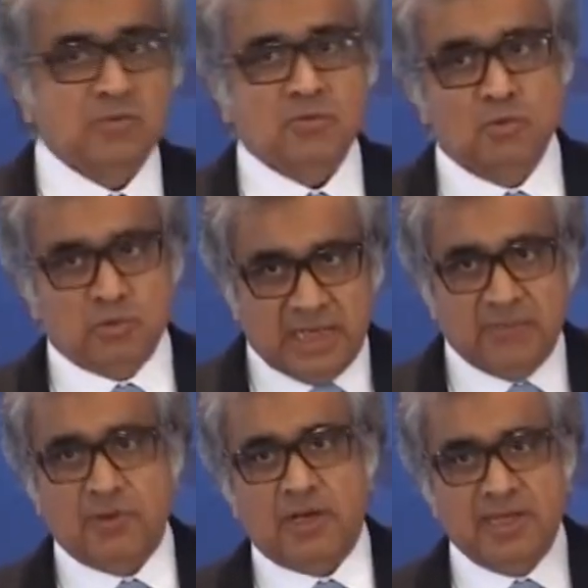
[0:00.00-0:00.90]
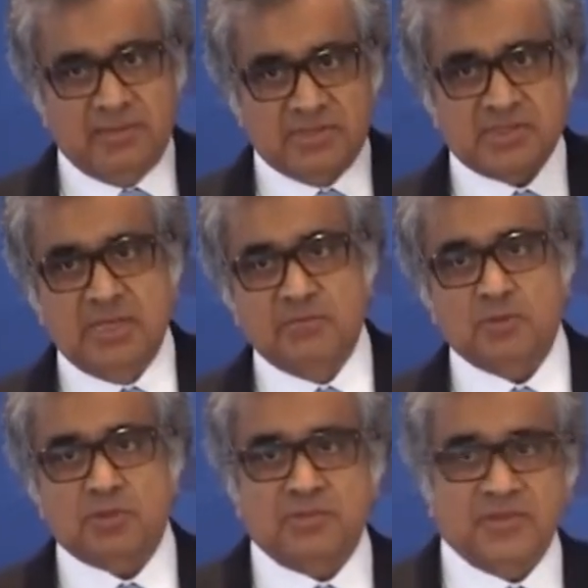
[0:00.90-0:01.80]
So you tell a foreign investor, if
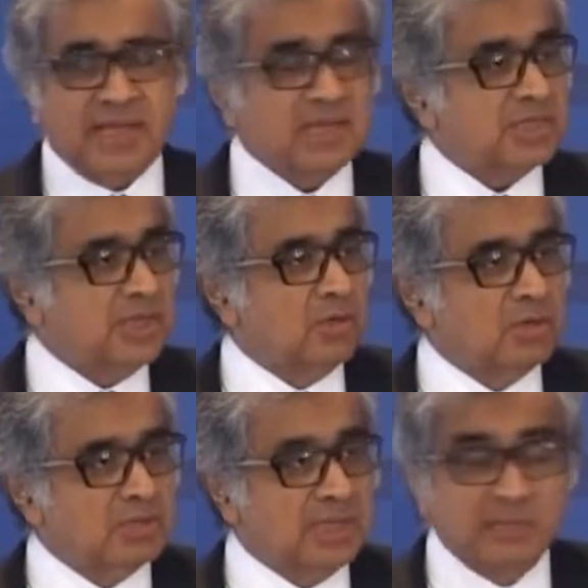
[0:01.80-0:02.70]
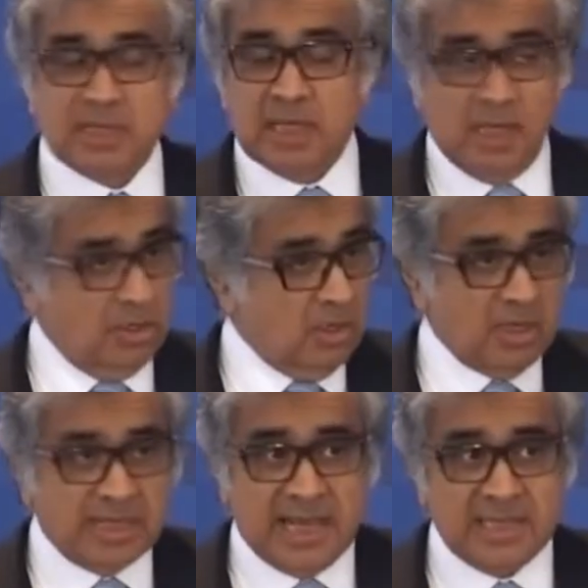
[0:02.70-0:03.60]
you tr- sign a shareholders agreement, you're
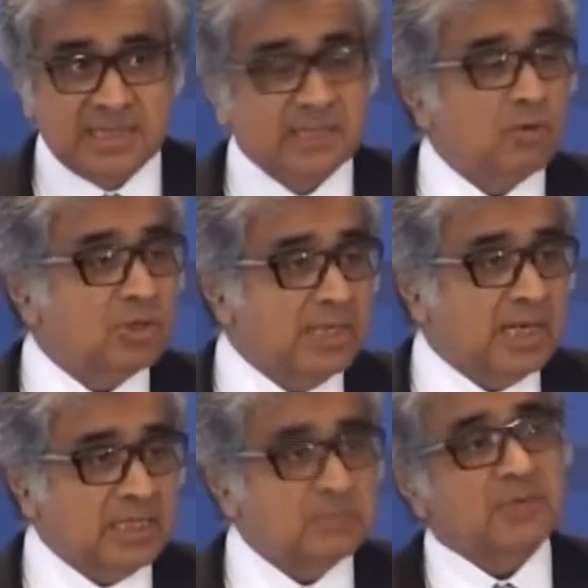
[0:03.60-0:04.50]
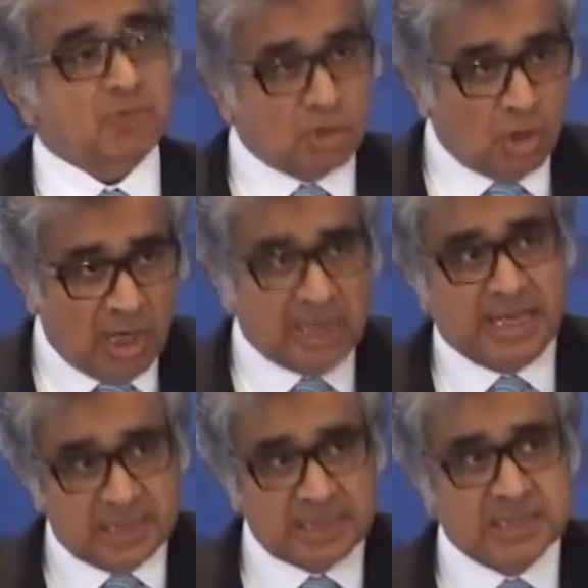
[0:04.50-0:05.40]
not guaranteed voting rights, but what you are
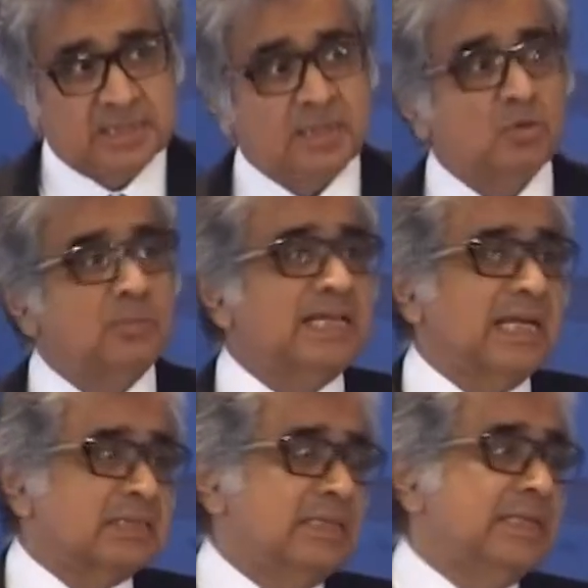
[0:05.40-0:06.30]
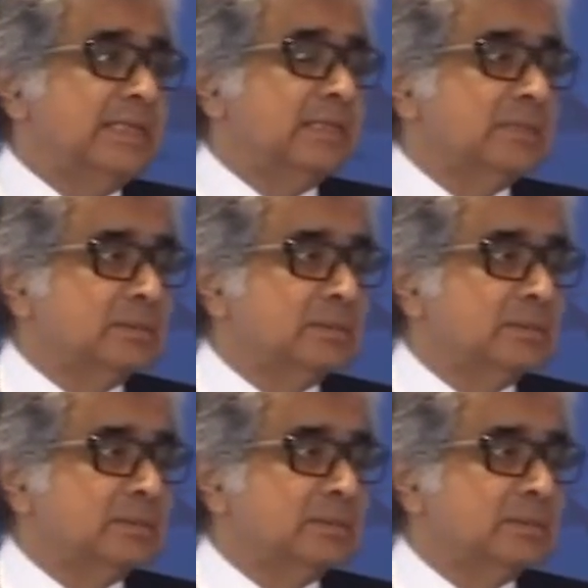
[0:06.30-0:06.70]
guaranteed is that you will be taxed in India.